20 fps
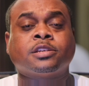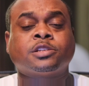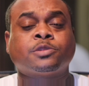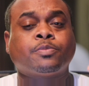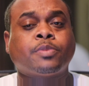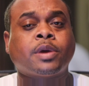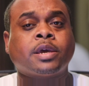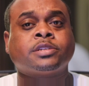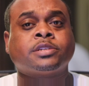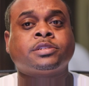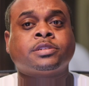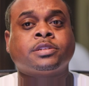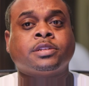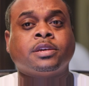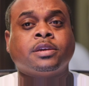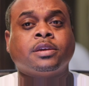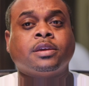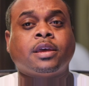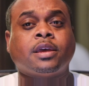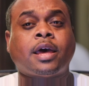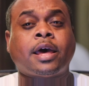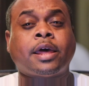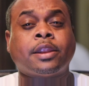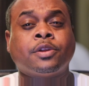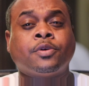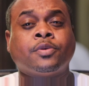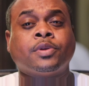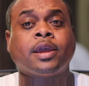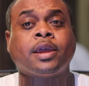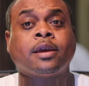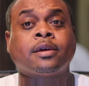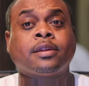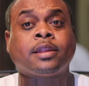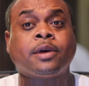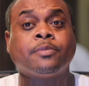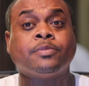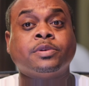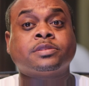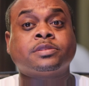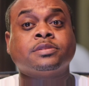especially I know in the
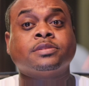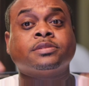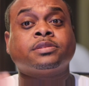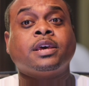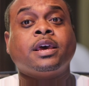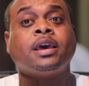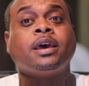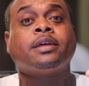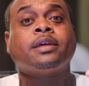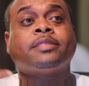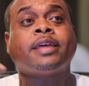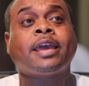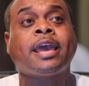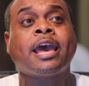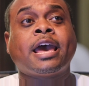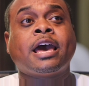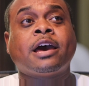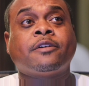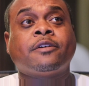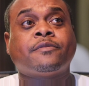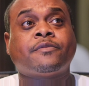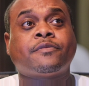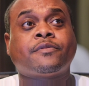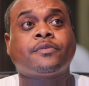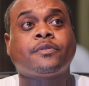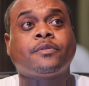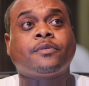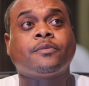airline business, they have,